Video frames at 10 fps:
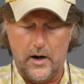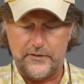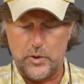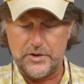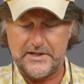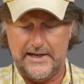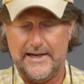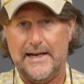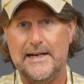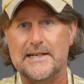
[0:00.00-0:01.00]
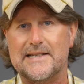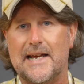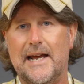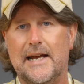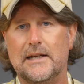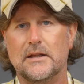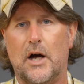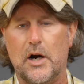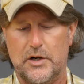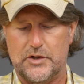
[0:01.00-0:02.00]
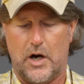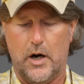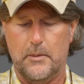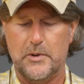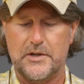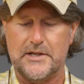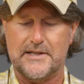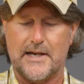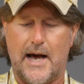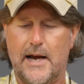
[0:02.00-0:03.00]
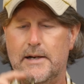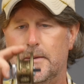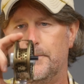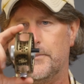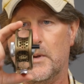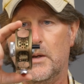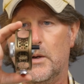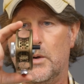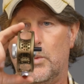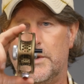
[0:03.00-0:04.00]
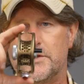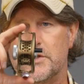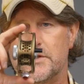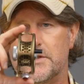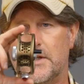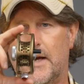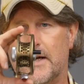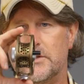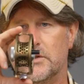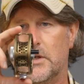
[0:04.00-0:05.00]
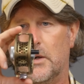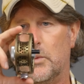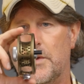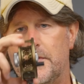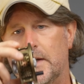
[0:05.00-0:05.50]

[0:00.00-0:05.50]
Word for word: Of course, it is a large arbor design, which is excellent, and one